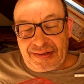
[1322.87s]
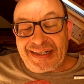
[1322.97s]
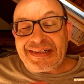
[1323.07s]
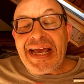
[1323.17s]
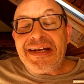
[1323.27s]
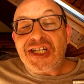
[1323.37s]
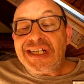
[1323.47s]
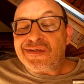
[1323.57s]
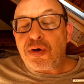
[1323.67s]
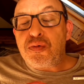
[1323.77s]
The
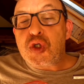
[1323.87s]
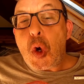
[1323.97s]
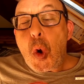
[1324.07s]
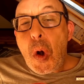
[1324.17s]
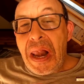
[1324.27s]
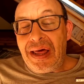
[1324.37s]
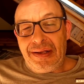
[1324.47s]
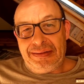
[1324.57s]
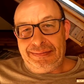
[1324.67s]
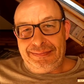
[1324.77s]
teachings from school
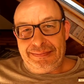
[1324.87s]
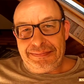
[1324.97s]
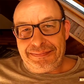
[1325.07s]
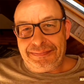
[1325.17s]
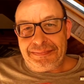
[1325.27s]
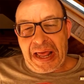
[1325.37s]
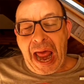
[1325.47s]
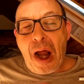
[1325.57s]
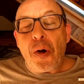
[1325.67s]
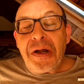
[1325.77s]

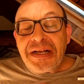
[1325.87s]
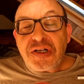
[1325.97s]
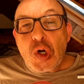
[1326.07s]
are only